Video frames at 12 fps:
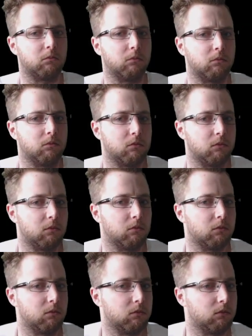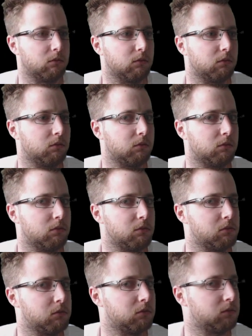
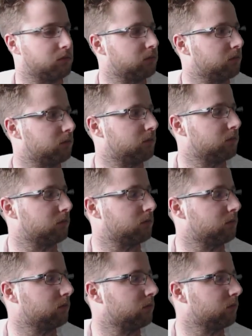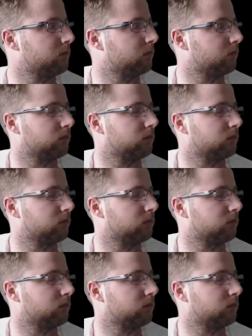Nothing is said.